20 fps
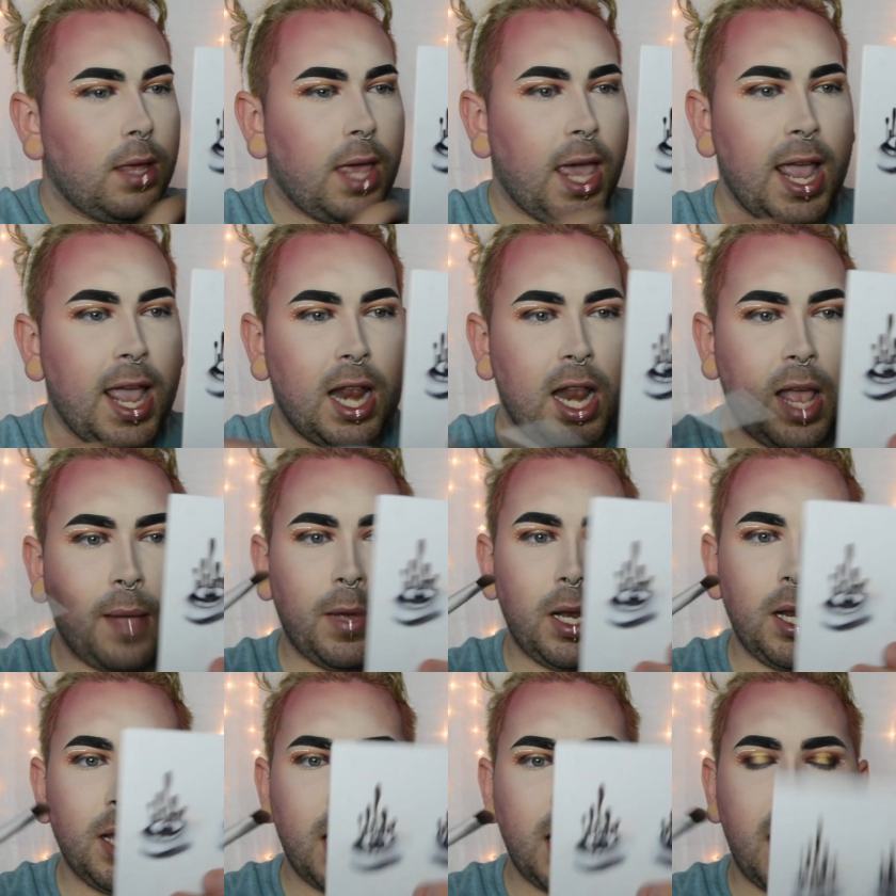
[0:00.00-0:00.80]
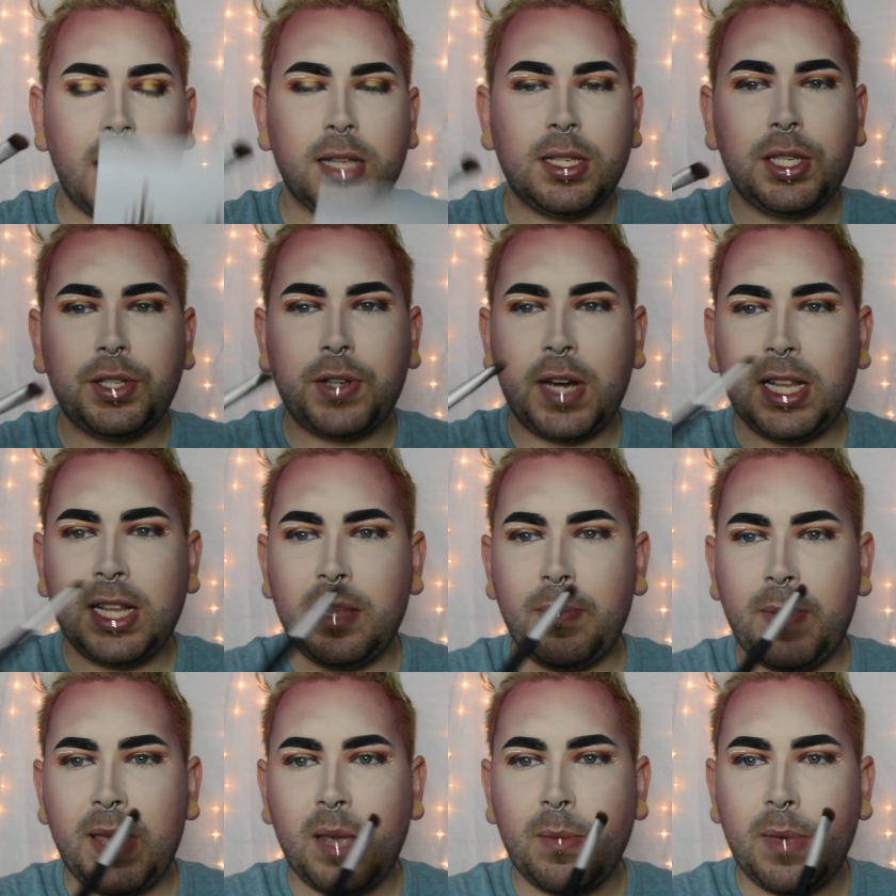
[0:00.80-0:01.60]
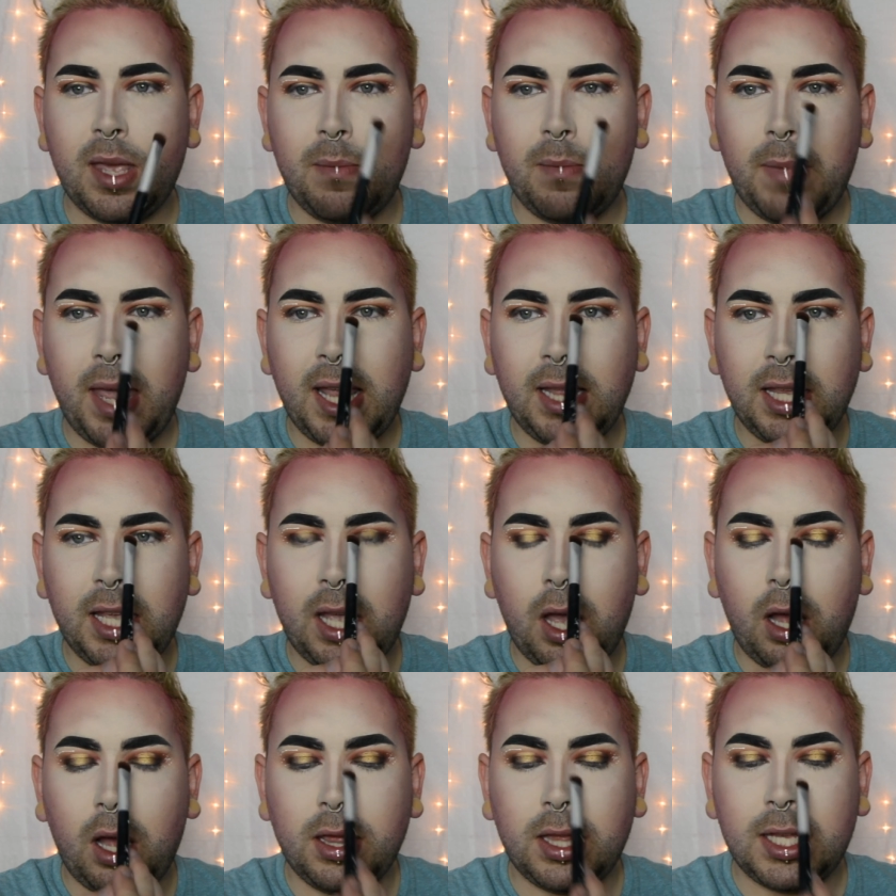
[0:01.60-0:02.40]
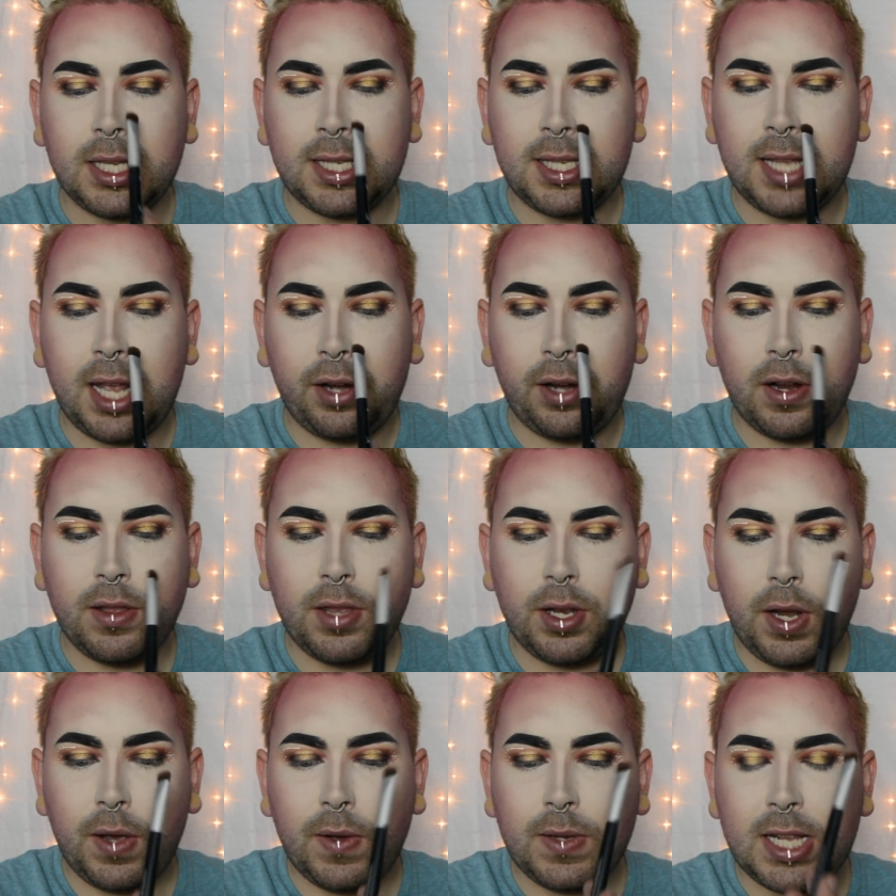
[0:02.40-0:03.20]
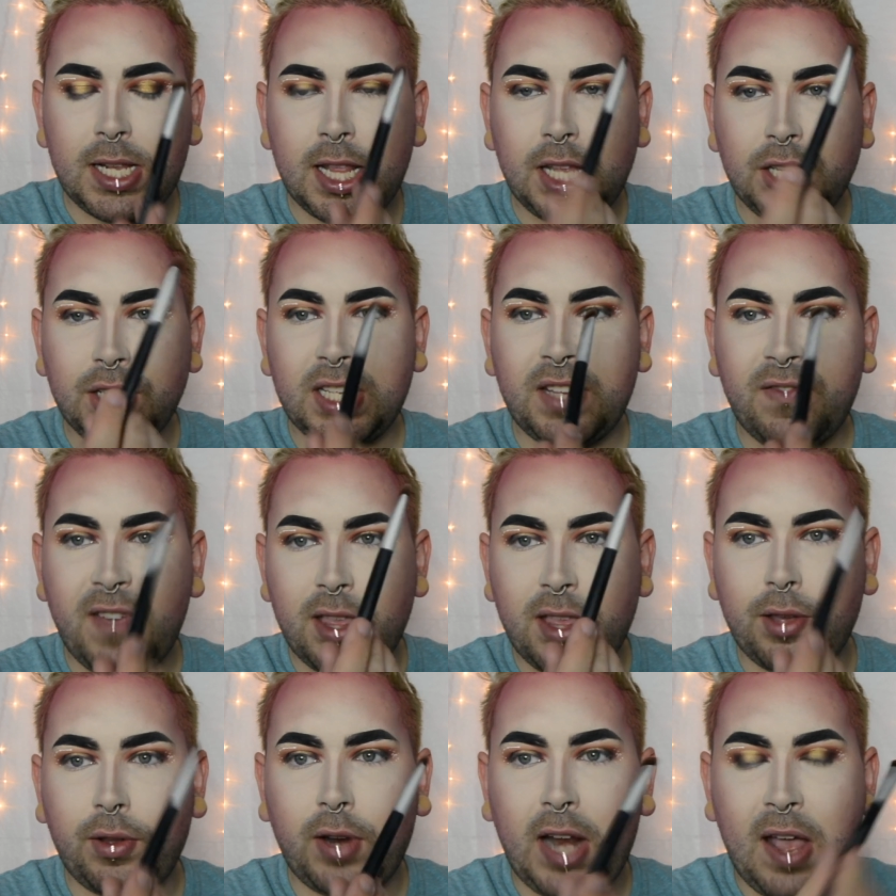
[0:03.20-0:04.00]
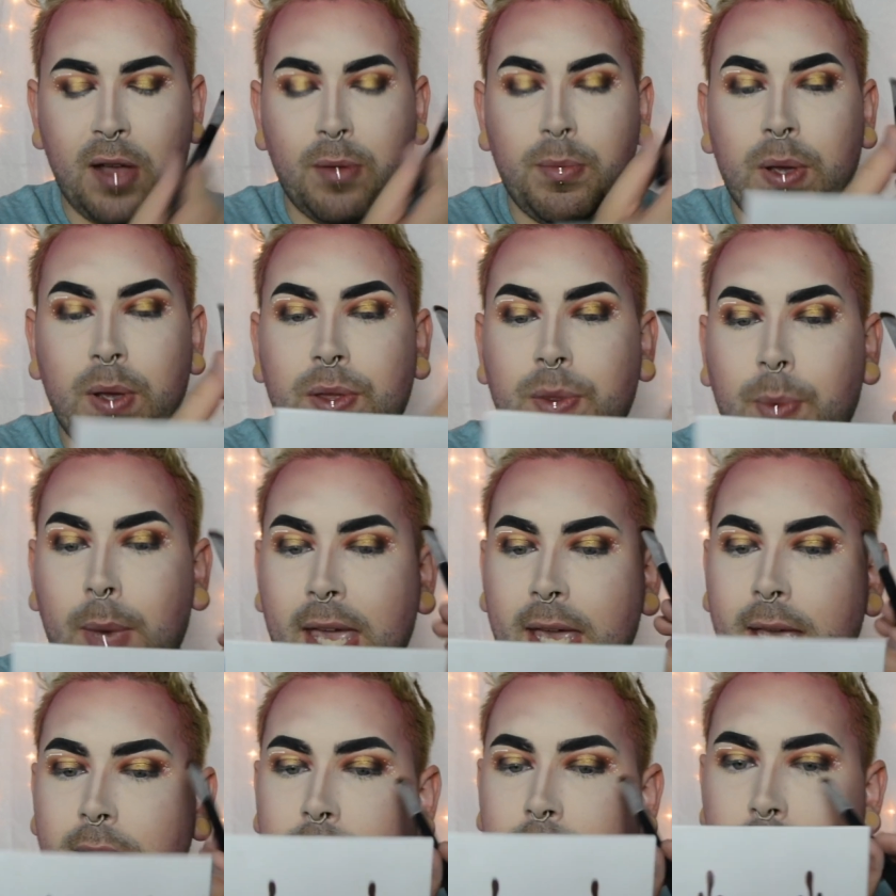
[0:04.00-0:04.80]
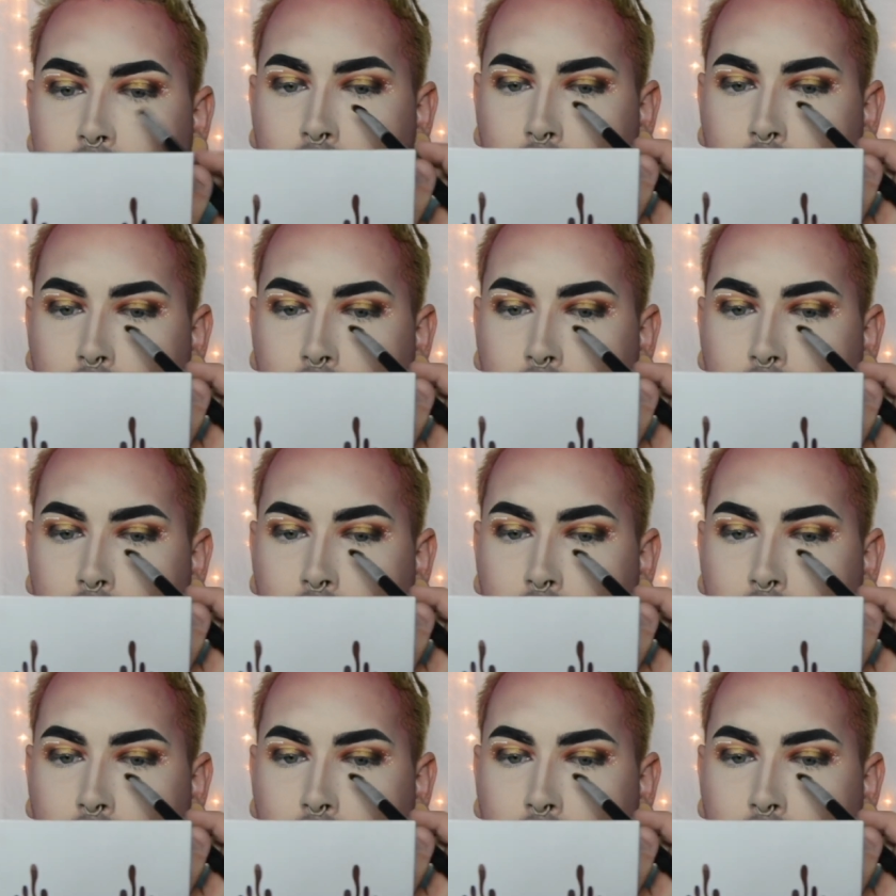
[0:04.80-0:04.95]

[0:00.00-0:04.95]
And I'm going to concentrate the pigment mainly on the center of the nose and then just feather it out both ways.